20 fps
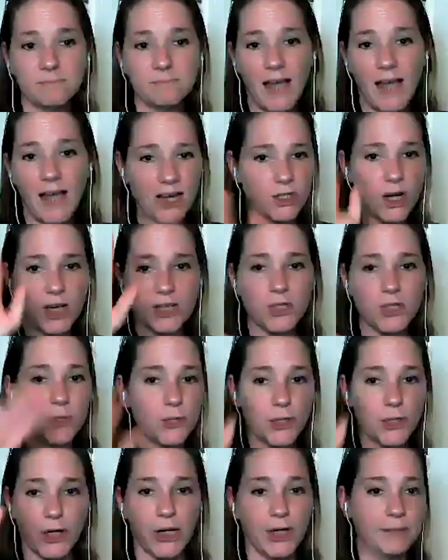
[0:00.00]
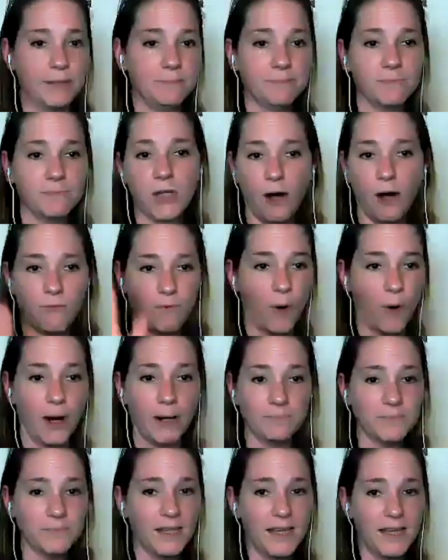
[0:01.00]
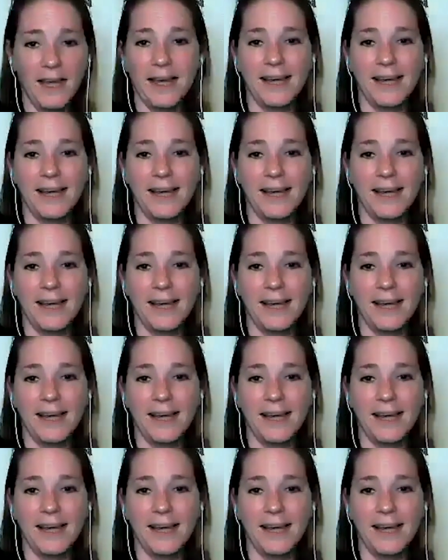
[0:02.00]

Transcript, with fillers: I trust you. You're good. Right. Go for it.